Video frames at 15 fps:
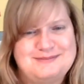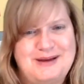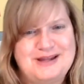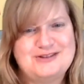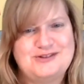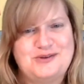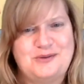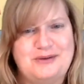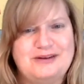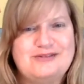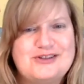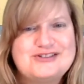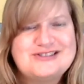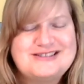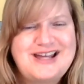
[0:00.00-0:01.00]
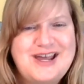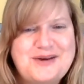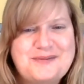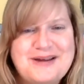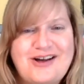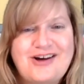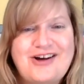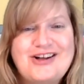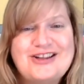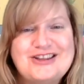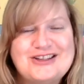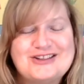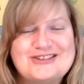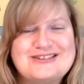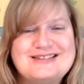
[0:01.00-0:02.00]
my story for today. We all
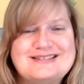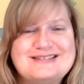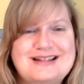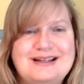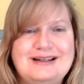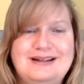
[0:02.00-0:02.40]
learned,